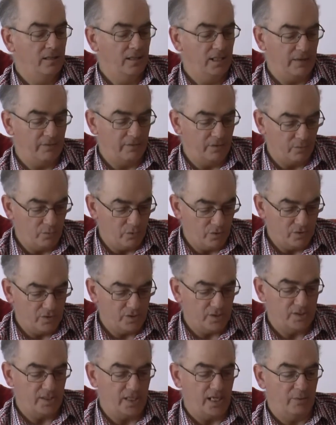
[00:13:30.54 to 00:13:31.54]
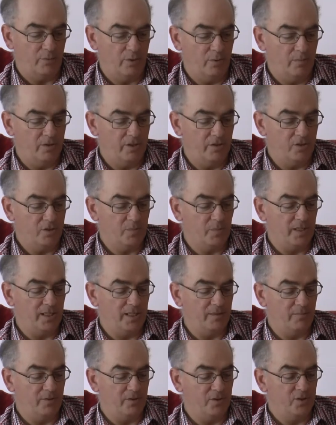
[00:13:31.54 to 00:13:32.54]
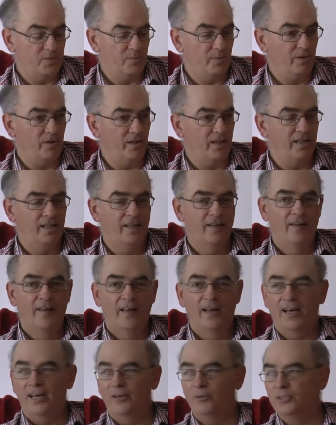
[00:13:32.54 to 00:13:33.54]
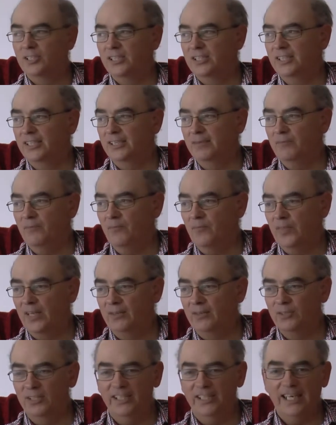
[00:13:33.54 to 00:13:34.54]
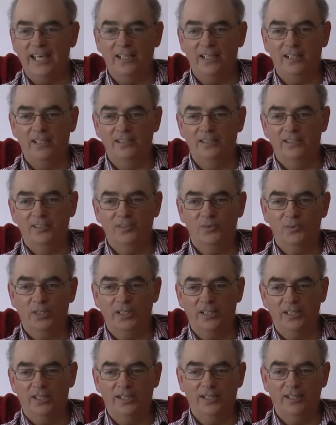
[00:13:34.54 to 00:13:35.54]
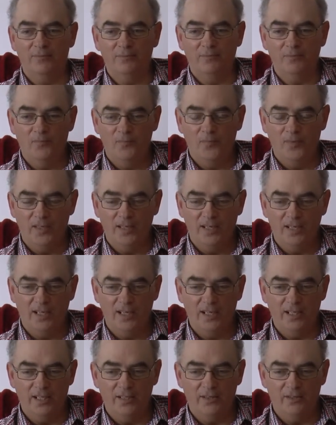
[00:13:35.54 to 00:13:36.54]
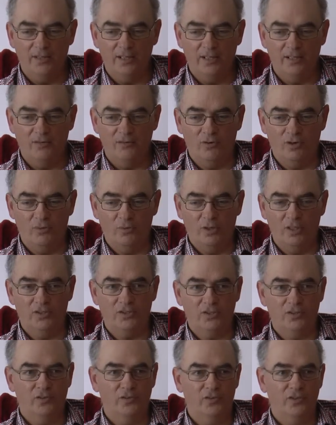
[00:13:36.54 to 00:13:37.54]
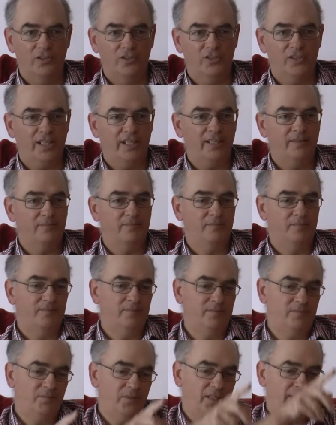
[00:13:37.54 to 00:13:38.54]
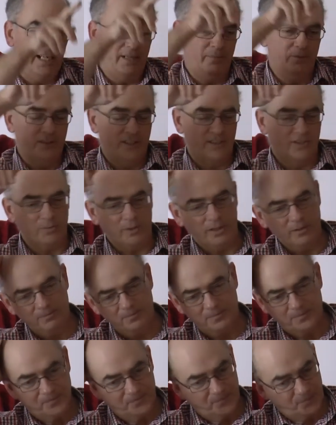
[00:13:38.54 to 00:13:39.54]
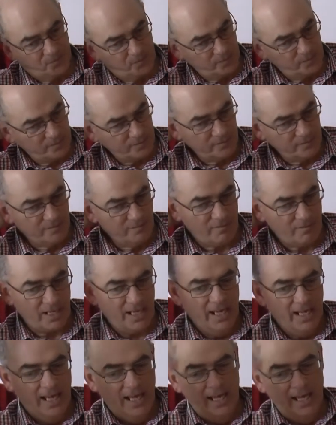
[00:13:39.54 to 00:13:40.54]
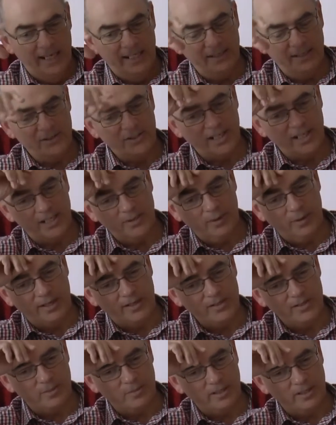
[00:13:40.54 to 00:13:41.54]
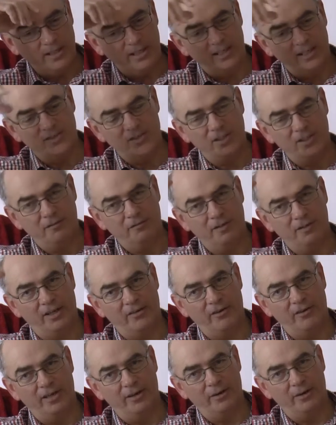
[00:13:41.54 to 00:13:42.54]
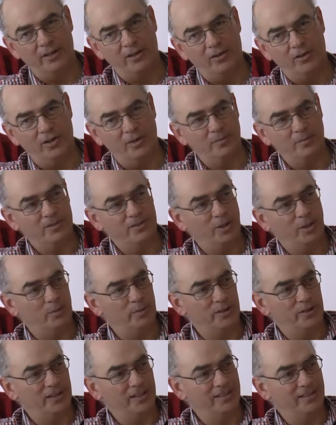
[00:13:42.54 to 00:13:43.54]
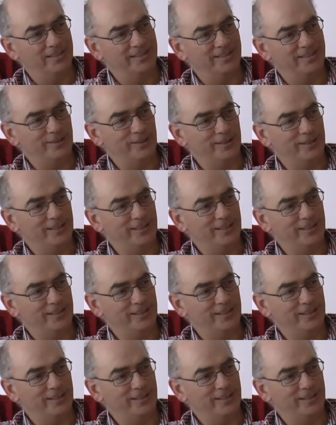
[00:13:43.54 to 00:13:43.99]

Give you the words to say. It won't be you speaking, but the Spirit. I was in the Catalines this week, in the Royal Welsh on Thursday, Calabas as well. And I was chatting away to somebody, and I could see a flurry going on at the top of the line. So